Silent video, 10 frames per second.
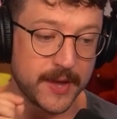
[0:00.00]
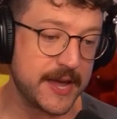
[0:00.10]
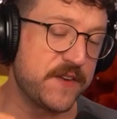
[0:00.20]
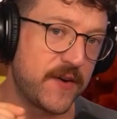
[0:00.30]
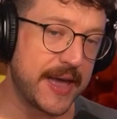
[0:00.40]

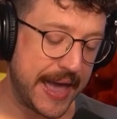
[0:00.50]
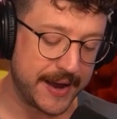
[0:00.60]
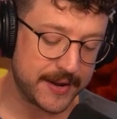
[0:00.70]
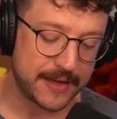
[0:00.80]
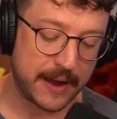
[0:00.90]
if I
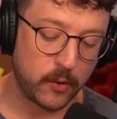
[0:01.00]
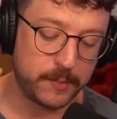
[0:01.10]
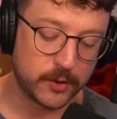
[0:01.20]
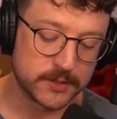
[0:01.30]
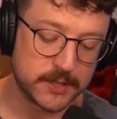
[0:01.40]
had it, I would be
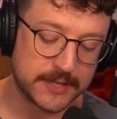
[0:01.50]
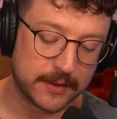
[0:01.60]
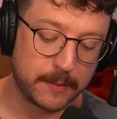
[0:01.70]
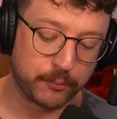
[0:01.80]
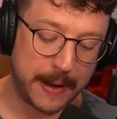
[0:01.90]
using the
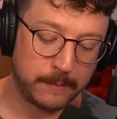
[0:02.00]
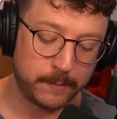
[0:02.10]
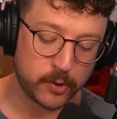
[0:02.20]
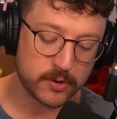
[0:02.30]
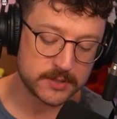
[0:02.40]
talent Bramble
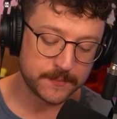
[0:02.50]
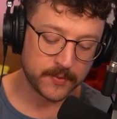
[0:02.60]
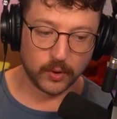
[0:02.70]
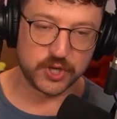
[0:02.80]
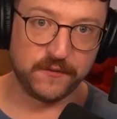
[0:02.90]
Burst,
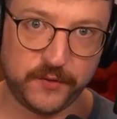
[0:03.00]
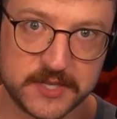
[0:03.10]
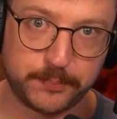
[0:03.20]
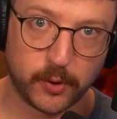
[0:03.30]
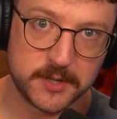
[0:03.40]
which inflicts
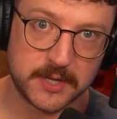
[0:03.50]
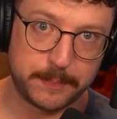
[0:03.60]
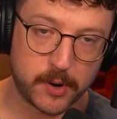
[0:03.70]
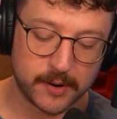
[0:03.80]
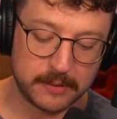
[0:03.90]
poison
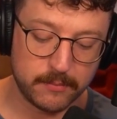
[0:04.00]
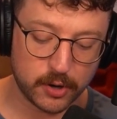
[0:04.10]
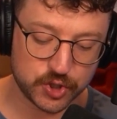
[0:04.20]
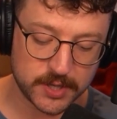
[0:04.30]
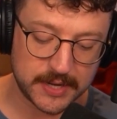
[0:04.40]
upon
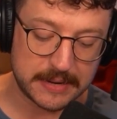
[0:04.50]
emerging.